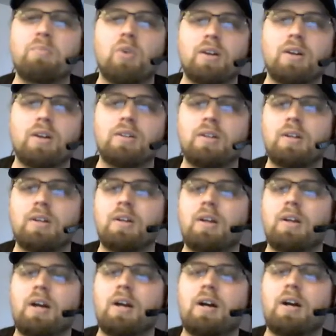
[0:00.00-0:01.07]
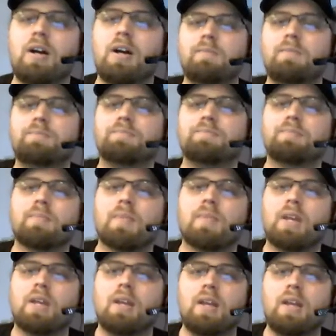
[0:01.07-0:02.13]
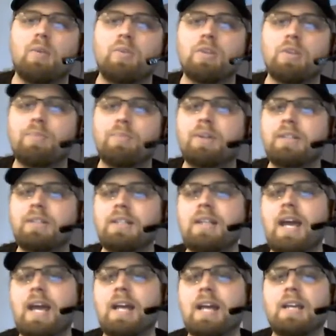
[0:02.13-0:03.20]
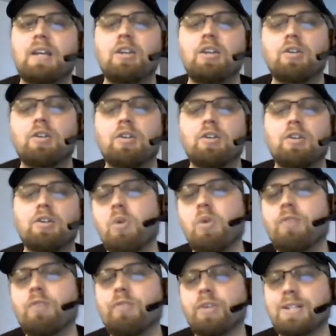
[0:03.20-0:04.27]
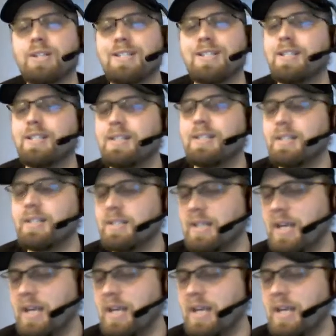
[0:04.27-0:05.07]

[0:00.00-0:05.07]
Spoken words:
beyond that is potentially excessive and could bog down your deck